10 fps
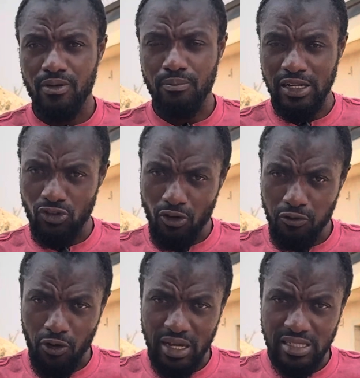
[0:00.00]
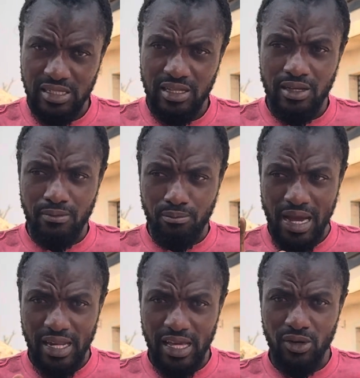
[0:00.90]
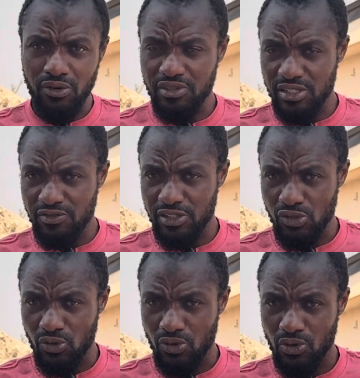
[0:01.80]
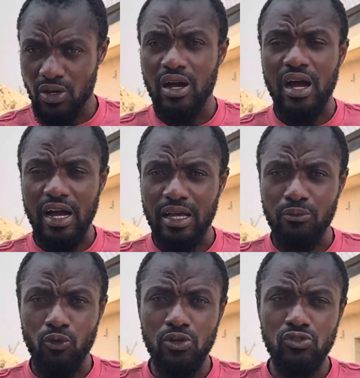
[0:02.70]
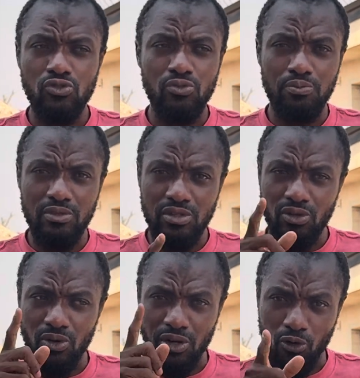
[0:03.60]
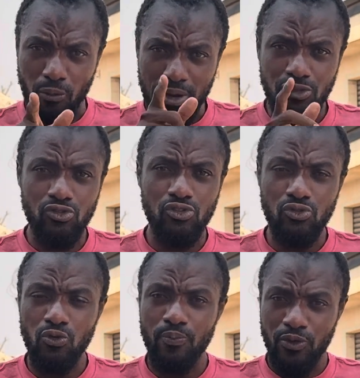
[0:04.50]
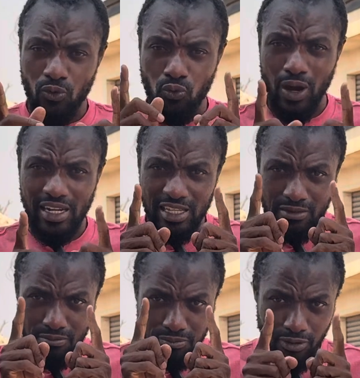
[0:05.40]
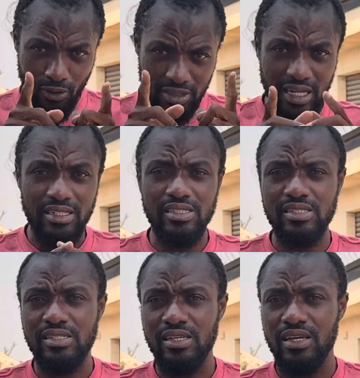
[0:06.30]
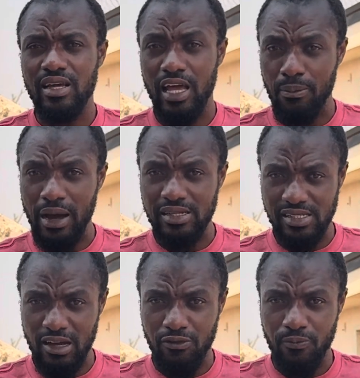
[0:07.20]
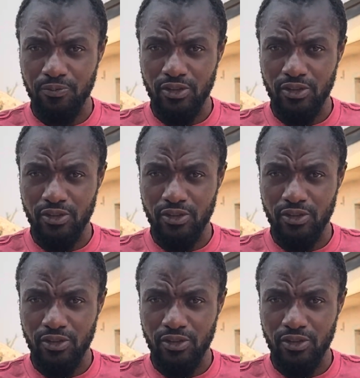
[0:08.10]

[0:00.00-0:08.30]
But don't forget, by the end of this video, I am going to, you know, recommend to you one important herbal stuff